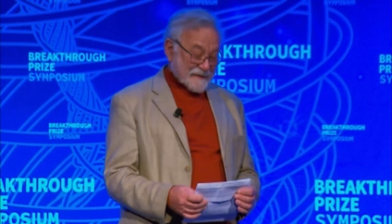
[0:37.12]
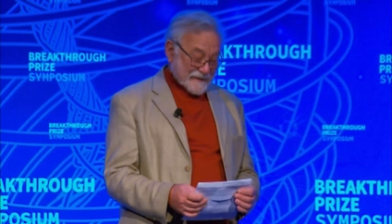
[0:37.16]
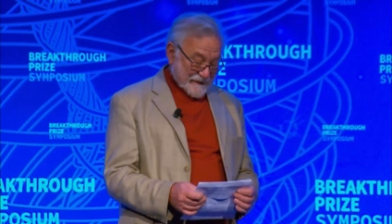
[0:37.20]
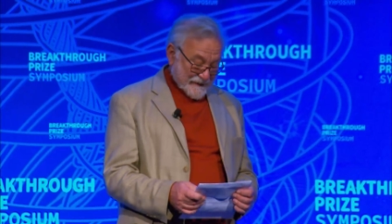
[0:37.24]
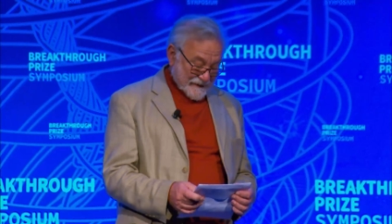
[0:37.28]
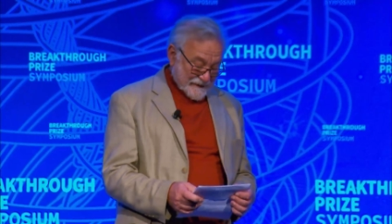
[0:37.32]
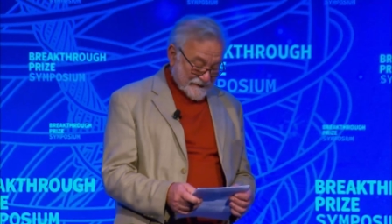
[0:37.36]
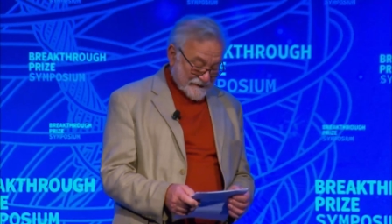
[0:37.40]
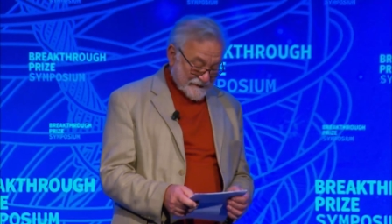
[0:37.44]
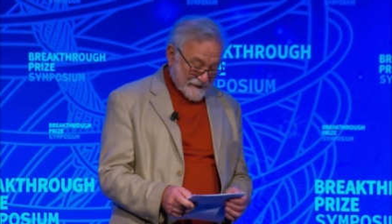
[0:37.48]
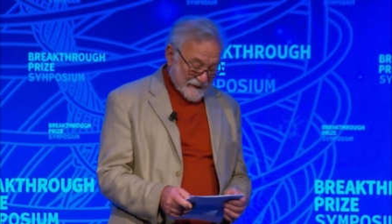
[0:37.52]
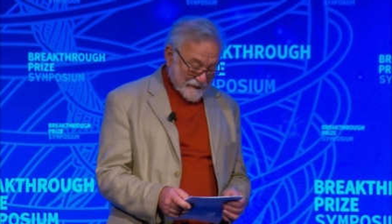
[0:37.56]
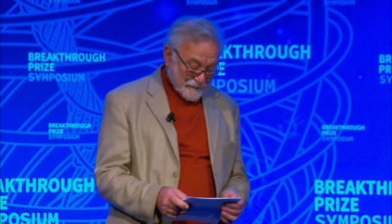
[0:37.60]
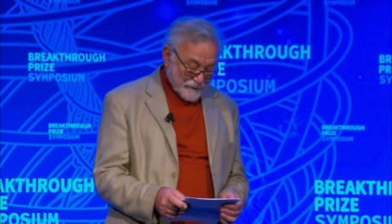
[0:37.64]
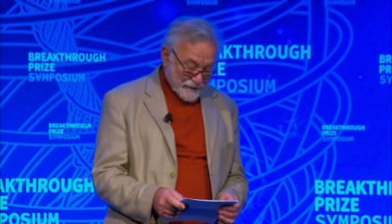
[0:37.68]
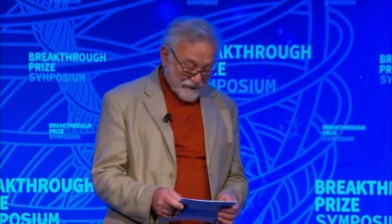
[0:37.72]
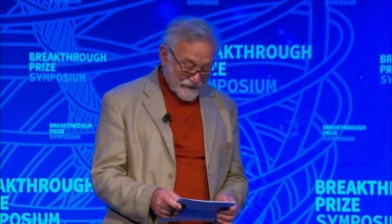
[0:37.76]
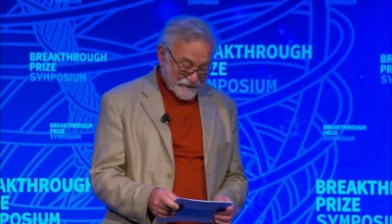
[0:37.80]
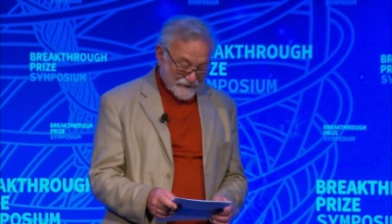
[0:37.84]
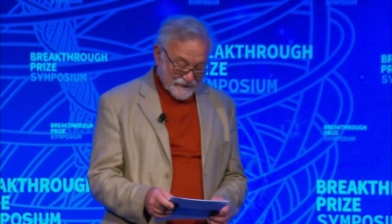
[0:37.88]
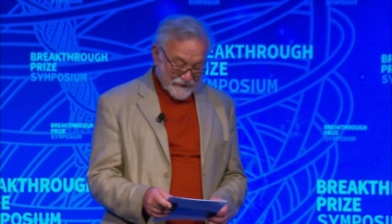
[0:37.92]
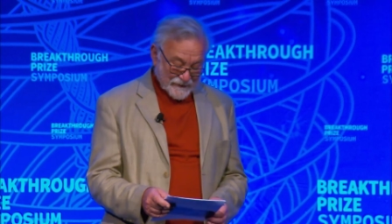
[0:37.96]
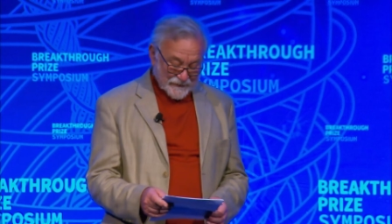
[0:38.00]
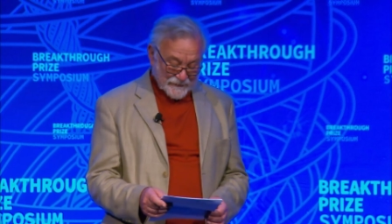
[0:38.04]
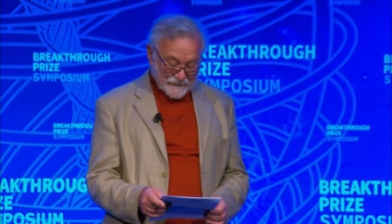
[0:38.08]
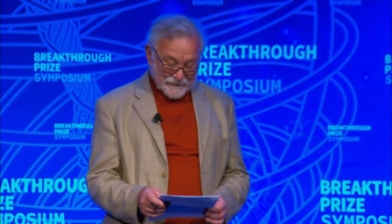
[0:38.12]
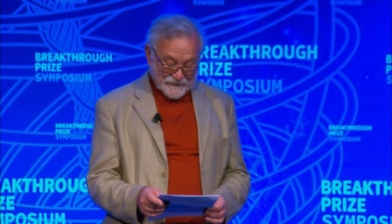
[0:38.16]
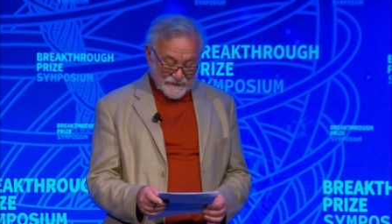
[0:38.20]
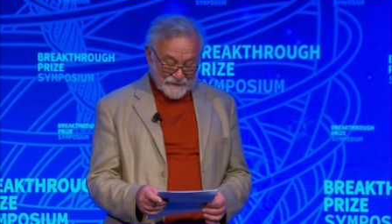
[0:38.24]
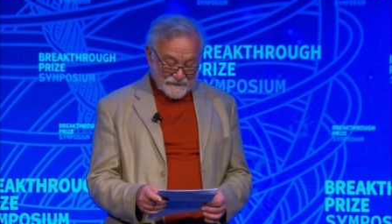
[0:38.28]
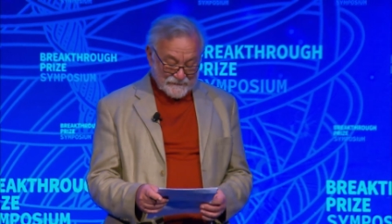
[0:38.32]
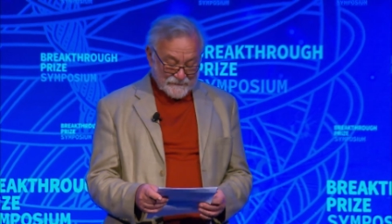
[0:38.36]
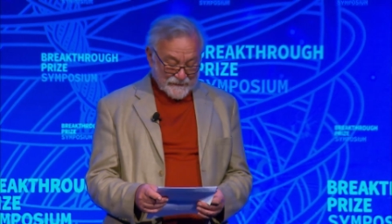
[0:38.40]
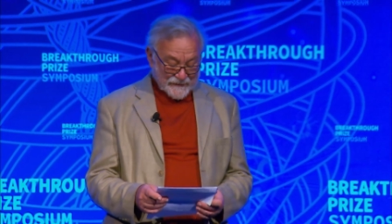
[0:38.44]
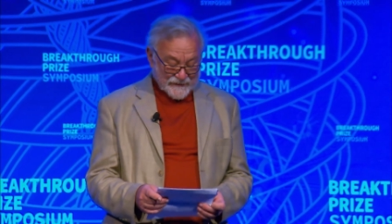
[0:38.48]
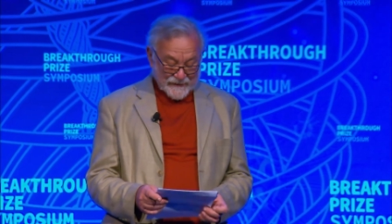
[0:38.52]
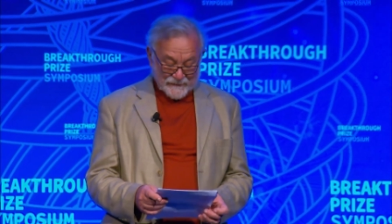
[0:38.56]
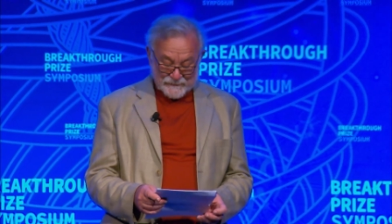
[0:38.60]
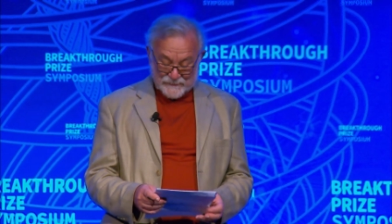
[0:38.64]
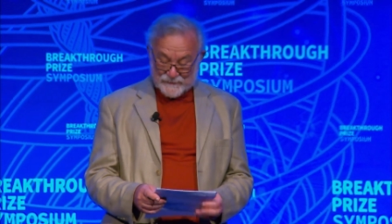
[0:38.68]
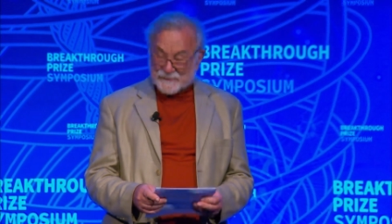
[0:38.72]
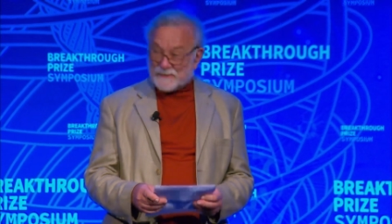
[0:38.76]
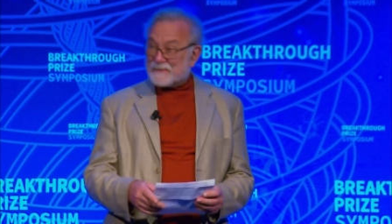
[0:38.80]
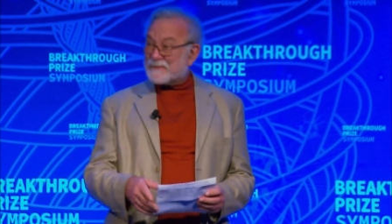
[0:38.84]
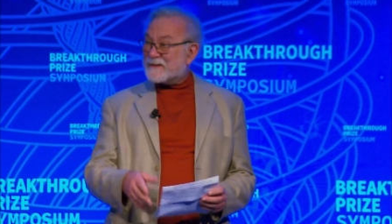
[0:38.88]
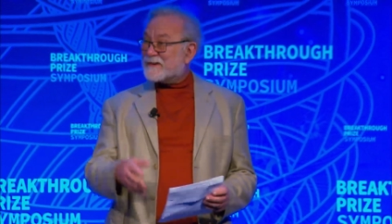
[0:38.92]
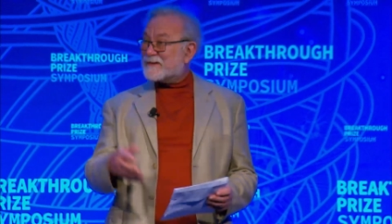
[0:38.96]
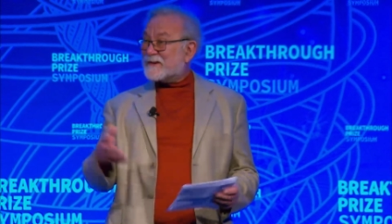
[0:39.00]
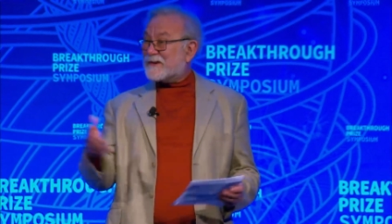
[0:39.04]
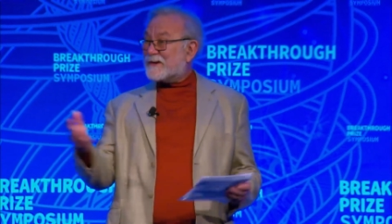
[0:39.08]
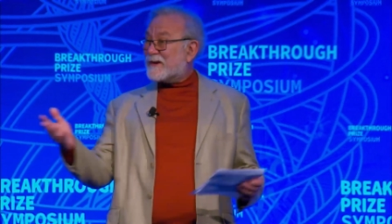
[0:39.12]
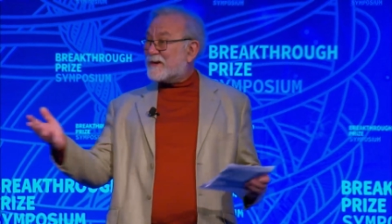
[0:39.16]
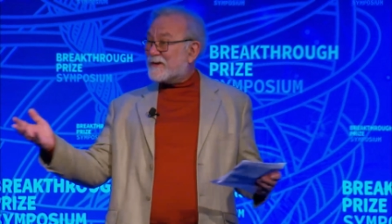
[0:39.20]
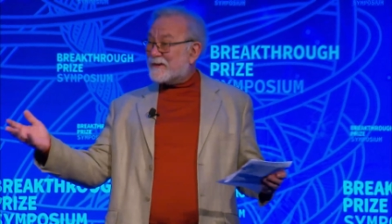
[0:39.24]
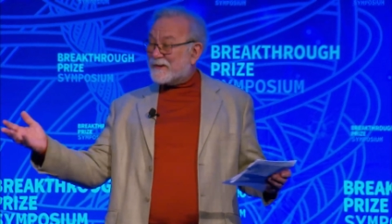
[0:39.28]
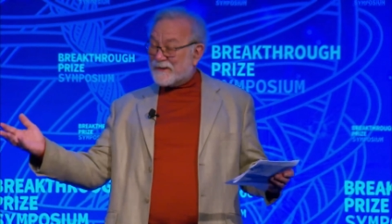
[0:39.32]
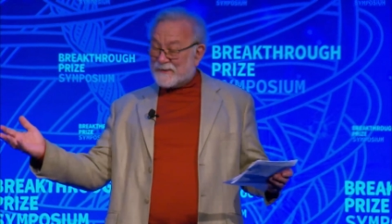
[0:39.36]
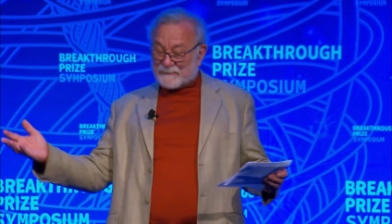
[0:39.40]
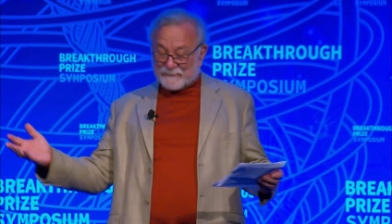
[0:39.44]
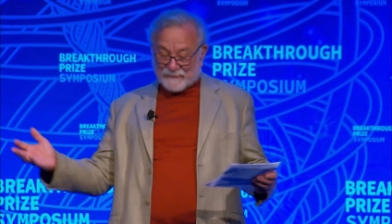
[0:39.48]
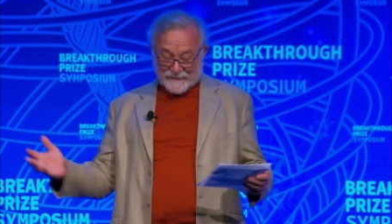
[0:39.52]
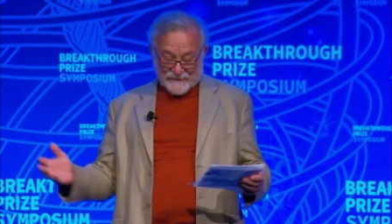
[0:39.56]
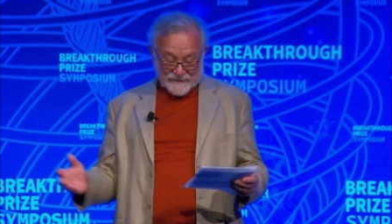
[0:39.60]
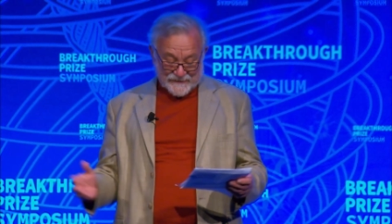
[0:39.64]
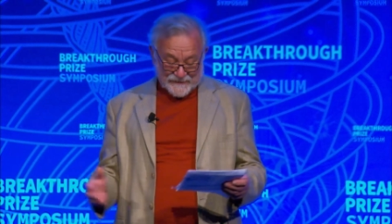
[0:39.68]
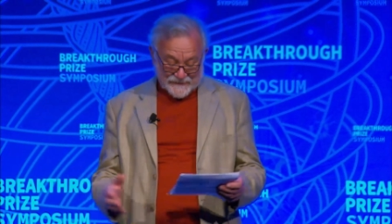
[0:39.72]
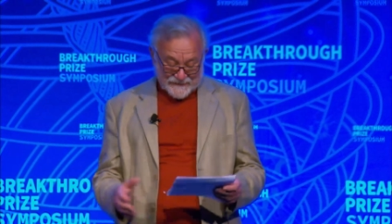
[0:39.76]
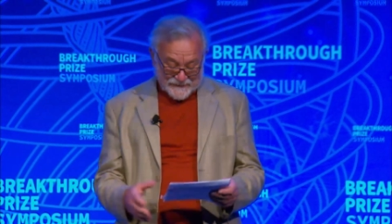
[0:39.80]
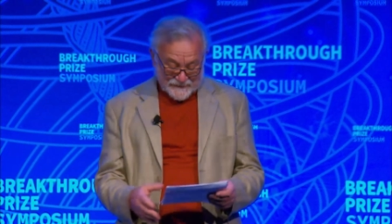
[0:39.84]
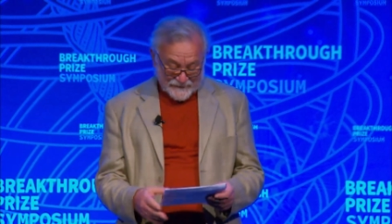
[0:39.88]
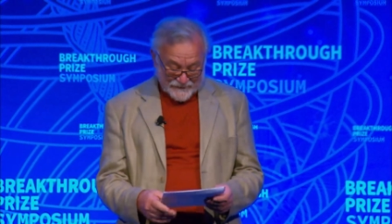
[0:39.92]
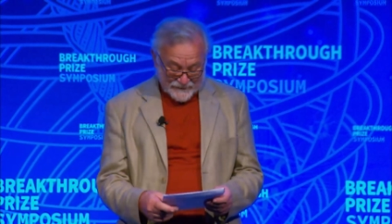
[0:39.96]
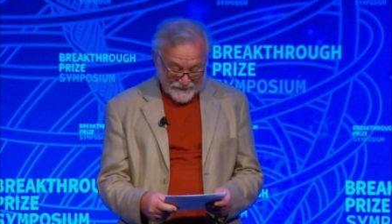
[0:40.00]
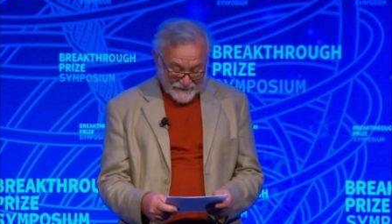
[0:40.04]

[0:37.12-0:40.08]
and number theory, but I'm sure we're going to learn about it.